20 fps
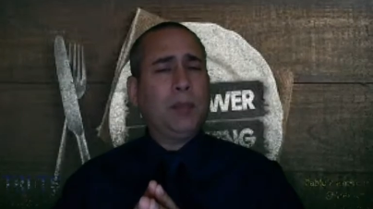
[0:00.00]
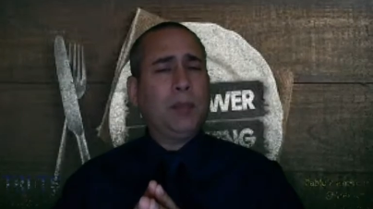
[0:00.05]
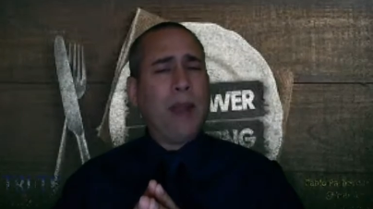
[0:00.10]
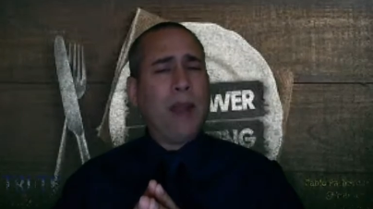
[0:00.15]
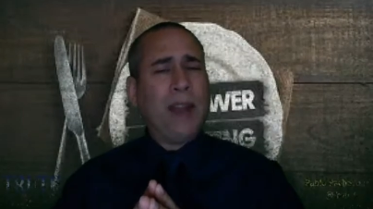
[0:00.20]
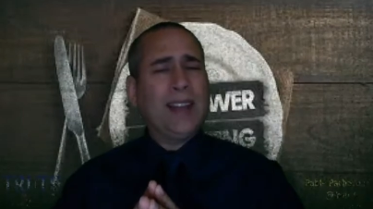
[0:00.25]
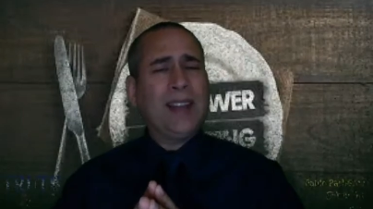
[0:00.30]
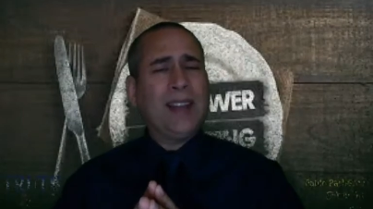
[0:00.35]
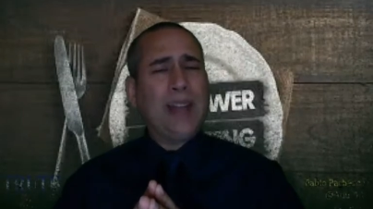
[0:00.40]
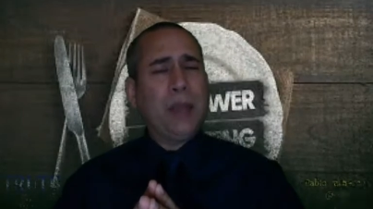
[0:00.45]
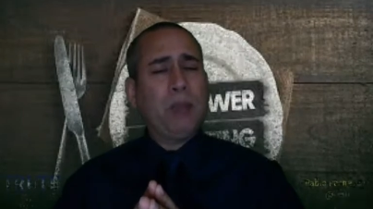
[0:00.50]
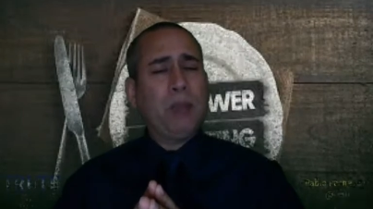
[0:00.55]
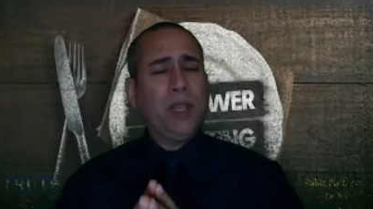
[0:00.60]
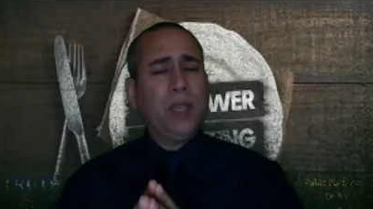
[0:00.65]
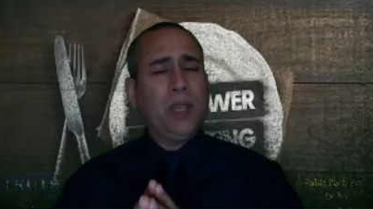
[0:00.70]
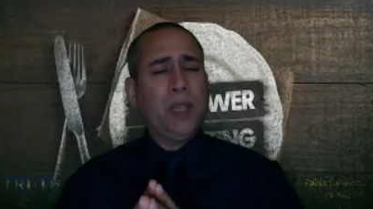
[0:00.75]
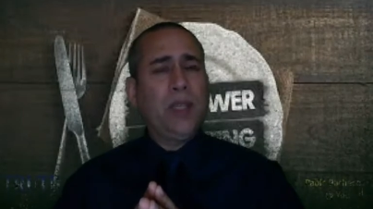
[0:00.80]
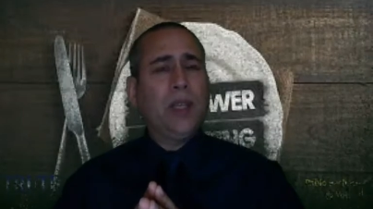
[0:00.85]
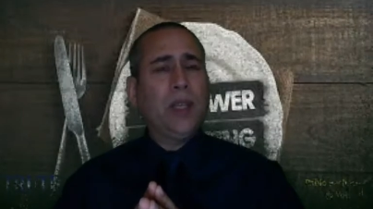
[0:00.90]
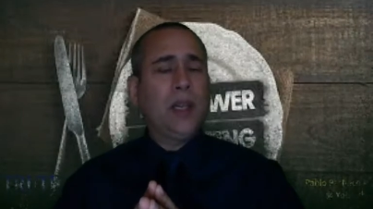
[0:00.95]
might not
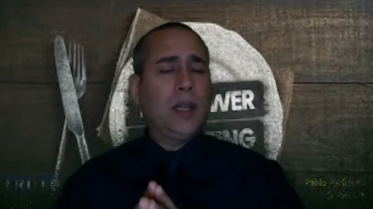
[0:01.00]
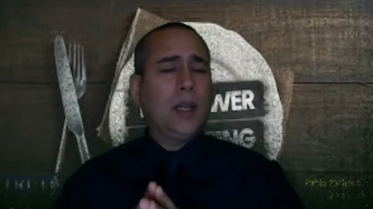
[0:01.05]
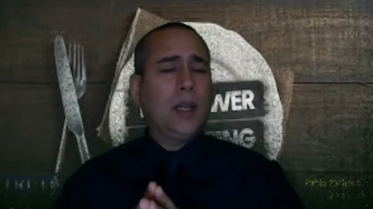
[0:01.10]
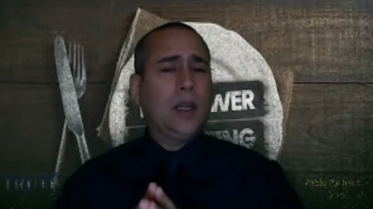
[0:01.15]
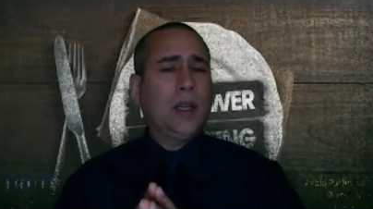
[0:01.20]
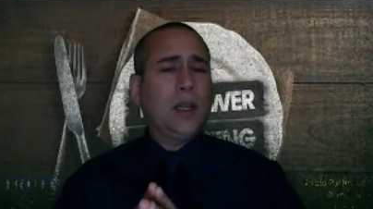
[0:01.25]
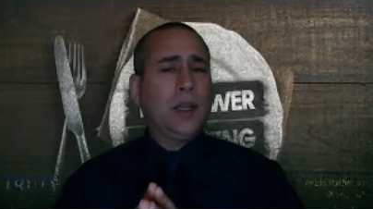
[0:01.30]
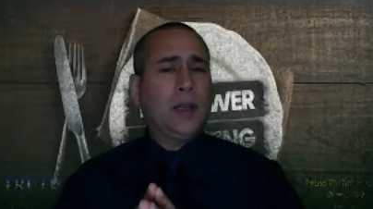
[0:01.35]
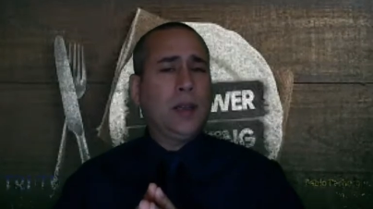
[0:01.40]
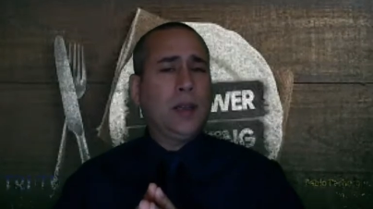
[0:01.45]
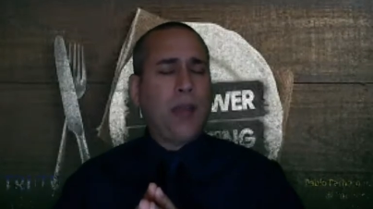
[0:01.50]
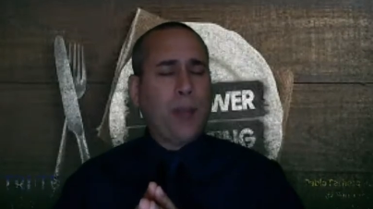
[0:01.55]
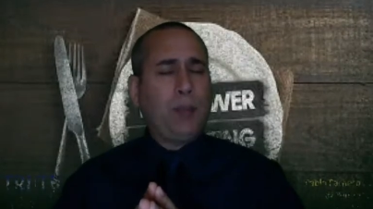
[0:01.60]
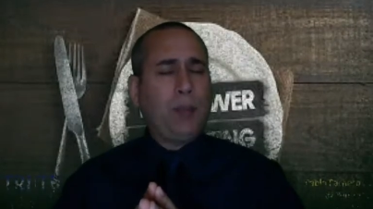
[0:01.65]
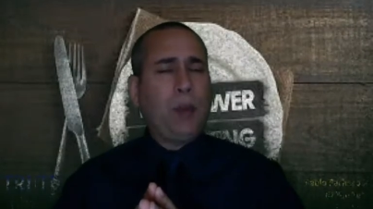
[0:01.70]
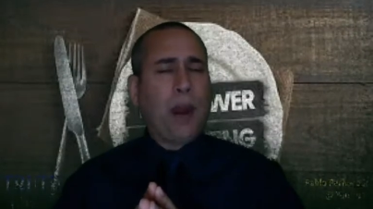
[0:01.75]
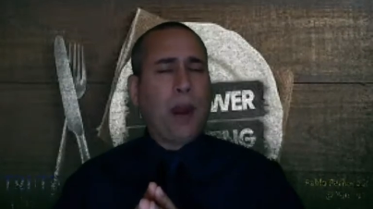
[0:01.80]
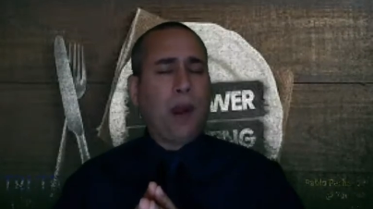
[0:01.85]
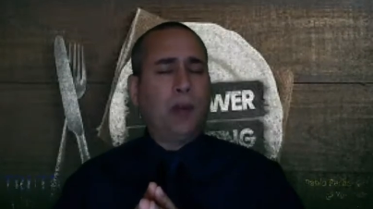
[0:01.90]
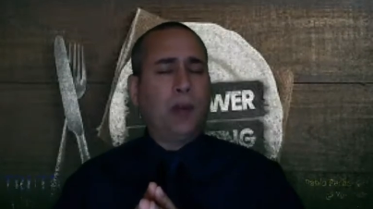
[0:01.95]
be that
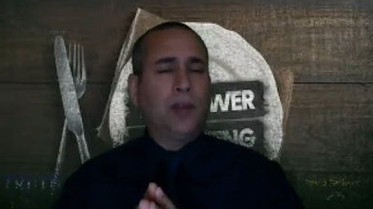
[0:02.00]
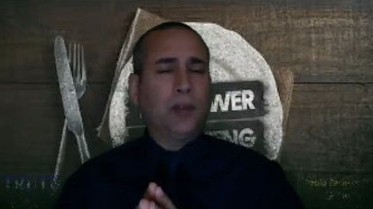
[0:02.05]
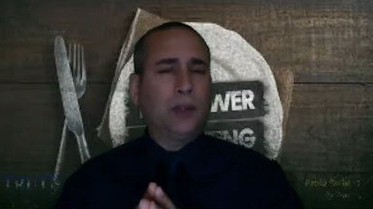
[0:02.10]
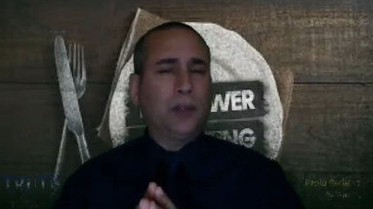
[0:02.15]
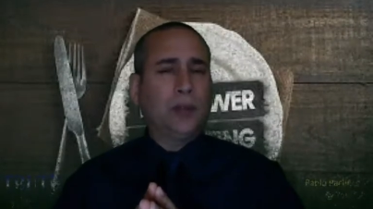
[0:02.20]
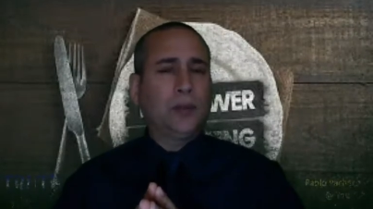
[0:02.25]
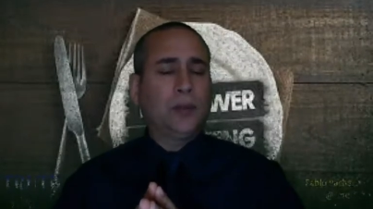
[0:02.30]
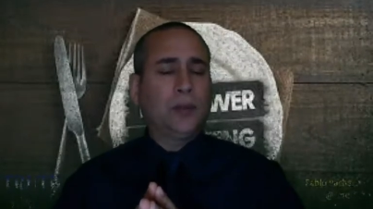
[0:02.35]
powerful.